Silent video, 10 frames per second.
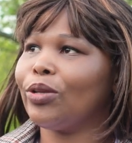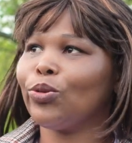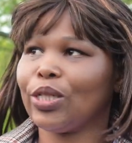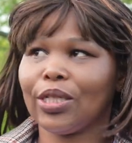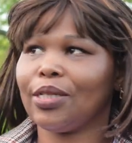
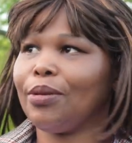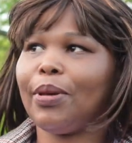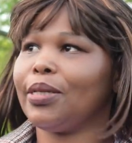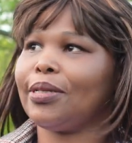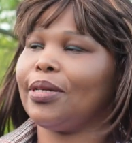It was just a
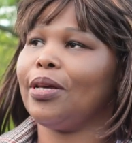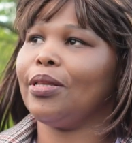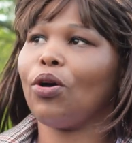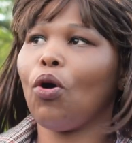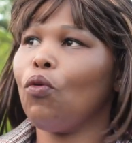mess.
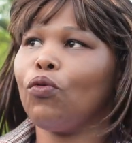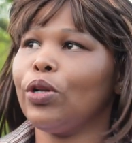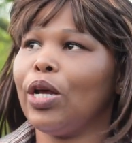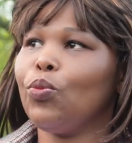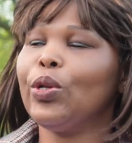The
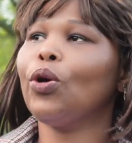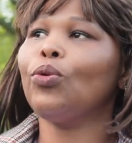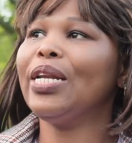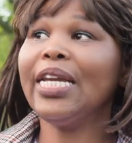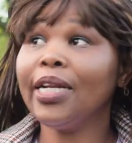COVID, and we
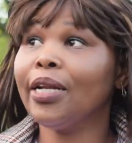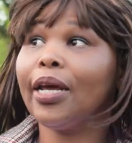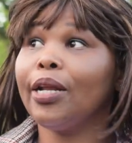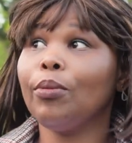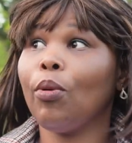don't need it
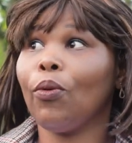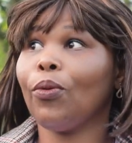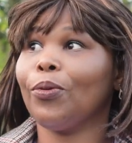anymore.